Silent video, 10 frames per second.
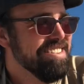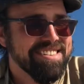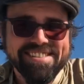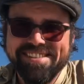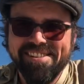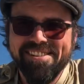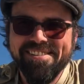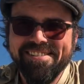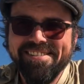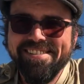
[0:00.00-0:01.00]

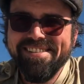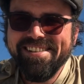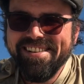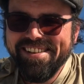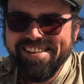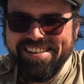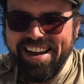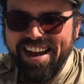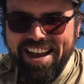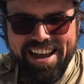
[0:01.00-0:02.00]
So,
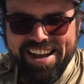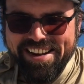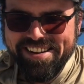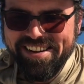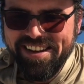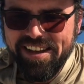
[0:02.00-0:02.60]
yeah, and